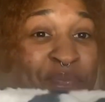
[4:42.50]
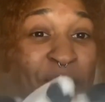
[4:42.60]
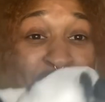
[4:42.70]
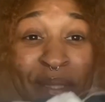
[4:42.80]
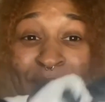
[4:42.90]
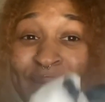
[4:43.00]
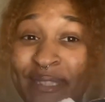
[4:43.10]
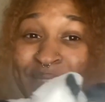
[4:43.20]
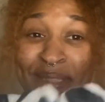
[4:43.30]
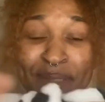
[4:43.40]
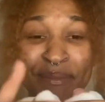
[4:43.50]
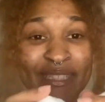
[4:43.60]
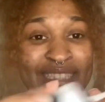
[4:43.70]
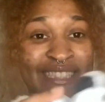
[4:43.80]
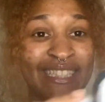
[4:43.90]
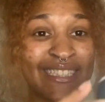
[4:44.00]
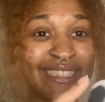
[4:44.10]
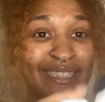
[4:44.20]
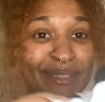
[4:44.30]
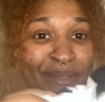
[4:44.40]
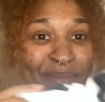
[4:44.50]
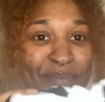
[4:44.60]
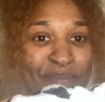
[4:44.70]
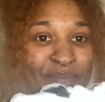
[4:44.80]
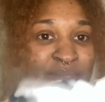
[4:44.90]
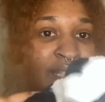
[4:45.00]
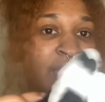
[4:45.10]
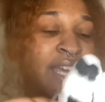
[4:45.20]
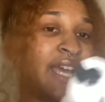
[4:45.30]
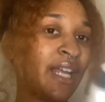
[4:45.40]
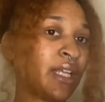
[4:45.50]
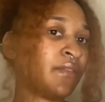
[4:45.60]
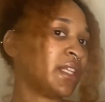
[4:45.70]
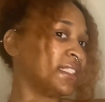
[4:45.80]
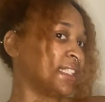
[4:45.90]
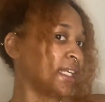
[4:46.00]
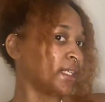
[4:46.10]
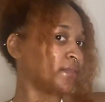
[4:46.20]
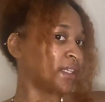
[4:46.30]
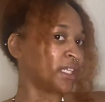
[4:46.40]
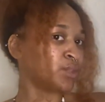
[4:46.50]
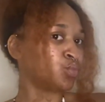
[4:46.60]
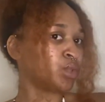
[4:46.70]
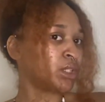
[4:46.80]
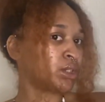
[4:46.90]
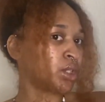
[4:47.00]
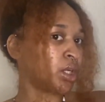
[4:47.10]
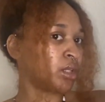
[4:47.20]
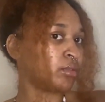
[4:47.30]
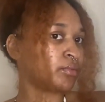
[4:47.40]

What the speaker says: we gonna see because it is cute and I love the aesthetic of it, and it's really soft.